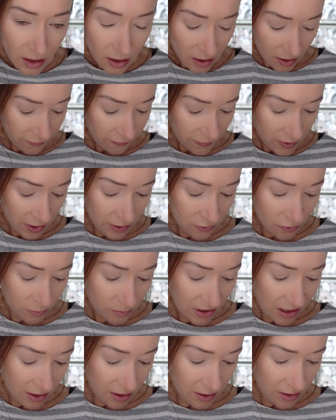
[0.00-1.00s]
I find
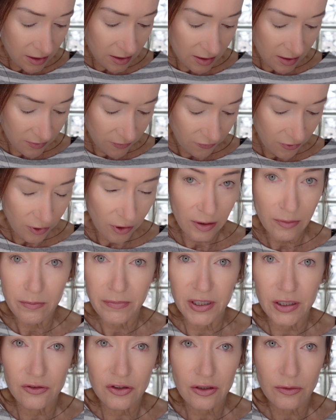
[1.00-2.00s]
Omega is a very
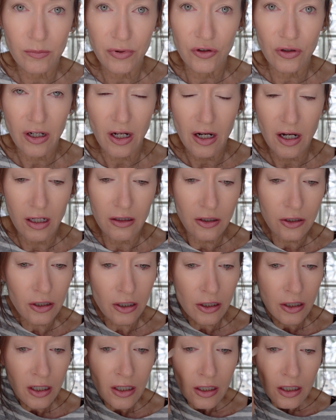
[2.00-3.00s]
buildable
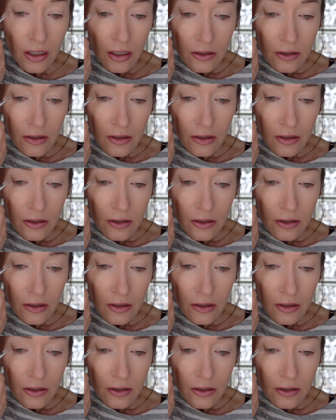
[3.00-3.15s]
color,